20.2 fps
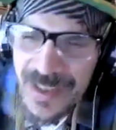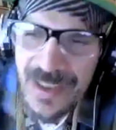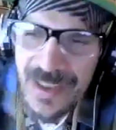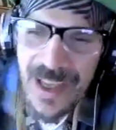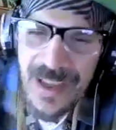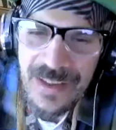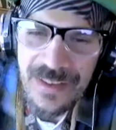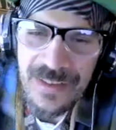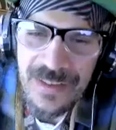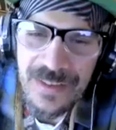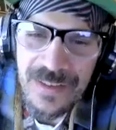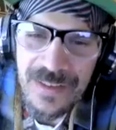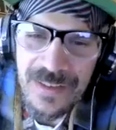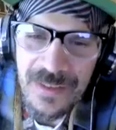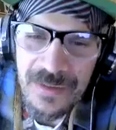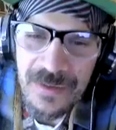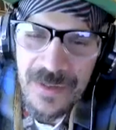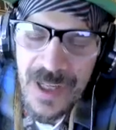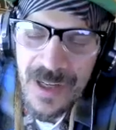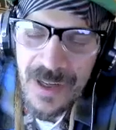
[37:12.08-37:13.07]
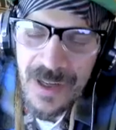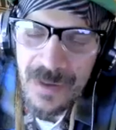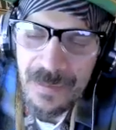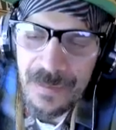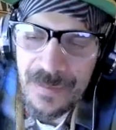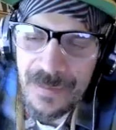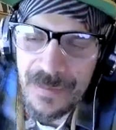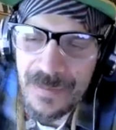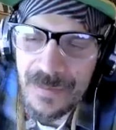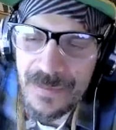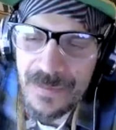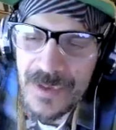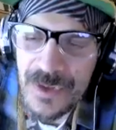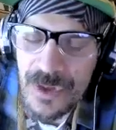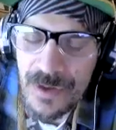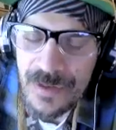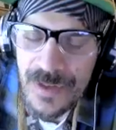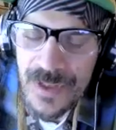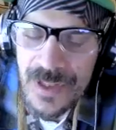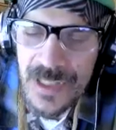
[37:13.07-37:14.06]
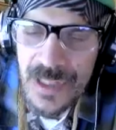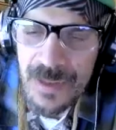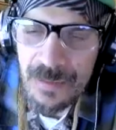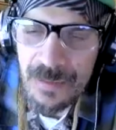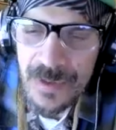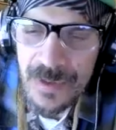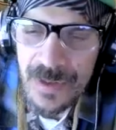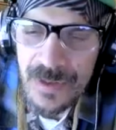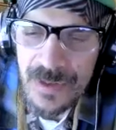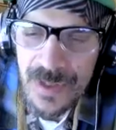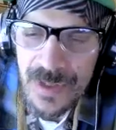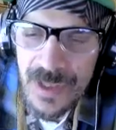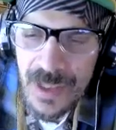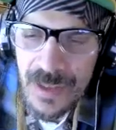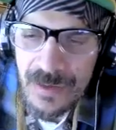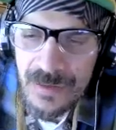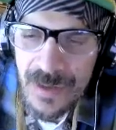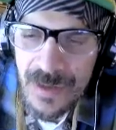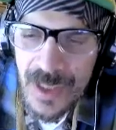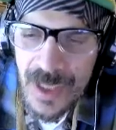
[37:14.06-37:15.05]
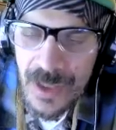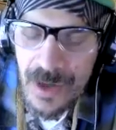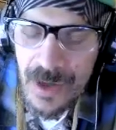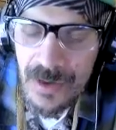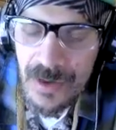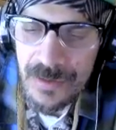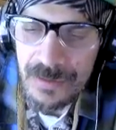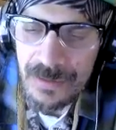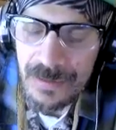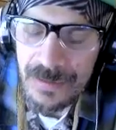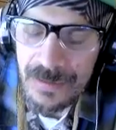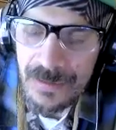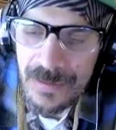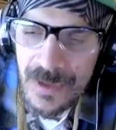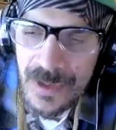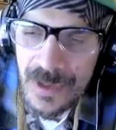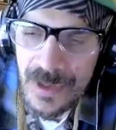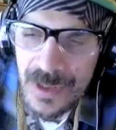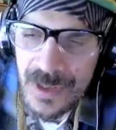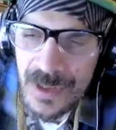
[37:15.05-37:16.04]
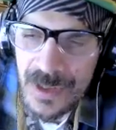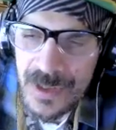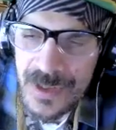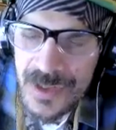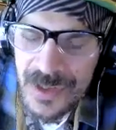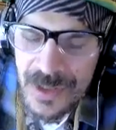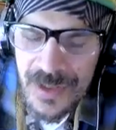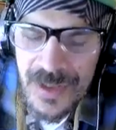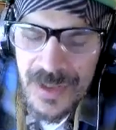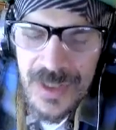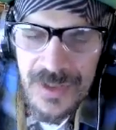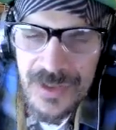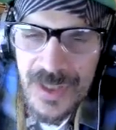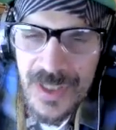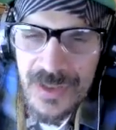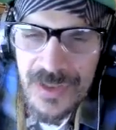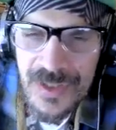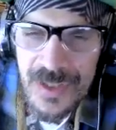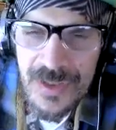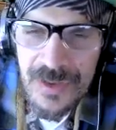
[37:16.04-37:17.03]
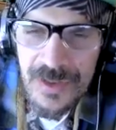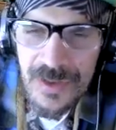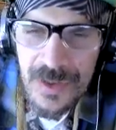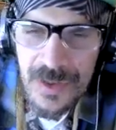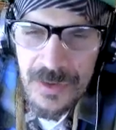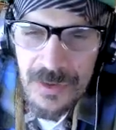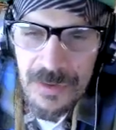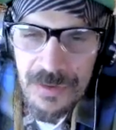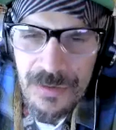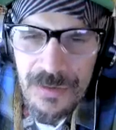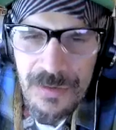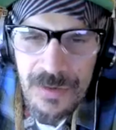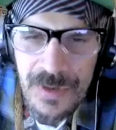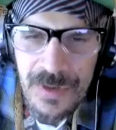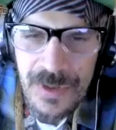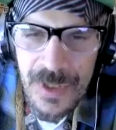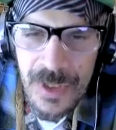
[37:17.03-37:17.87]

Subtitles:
that jokingly, but in all seriousness, it's the truth.